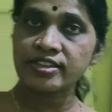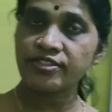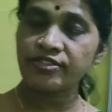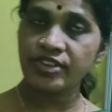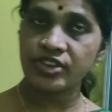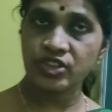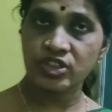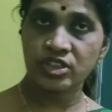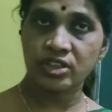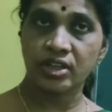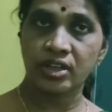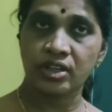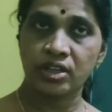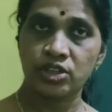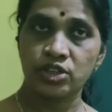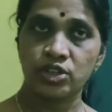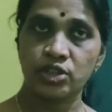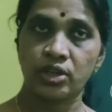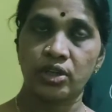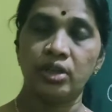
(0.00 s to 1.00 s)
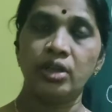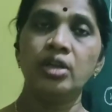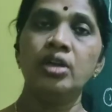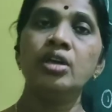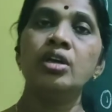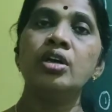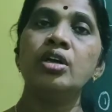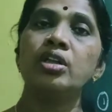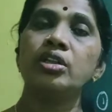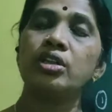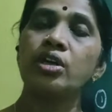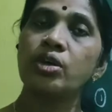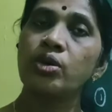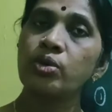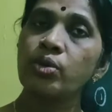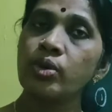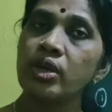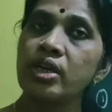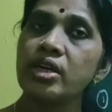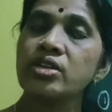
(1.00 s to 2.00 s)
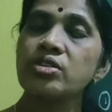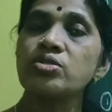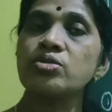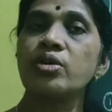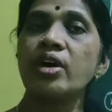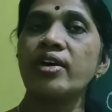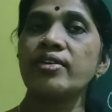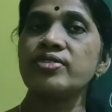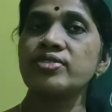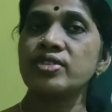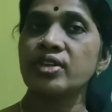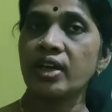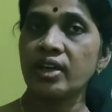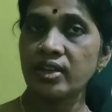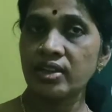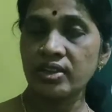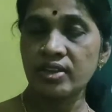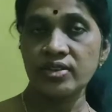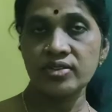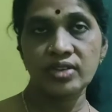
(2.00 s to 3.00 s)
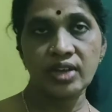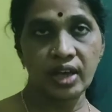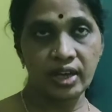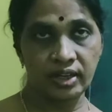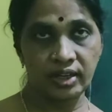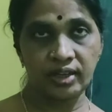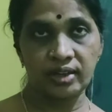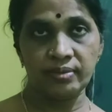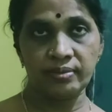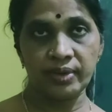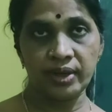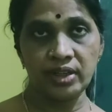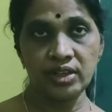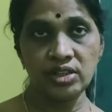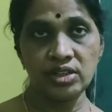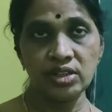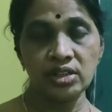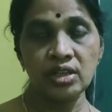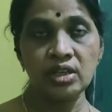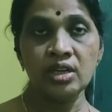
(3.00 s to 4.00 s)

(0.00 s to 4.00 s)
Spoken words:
the first condition. The rulers who have signed this agreement,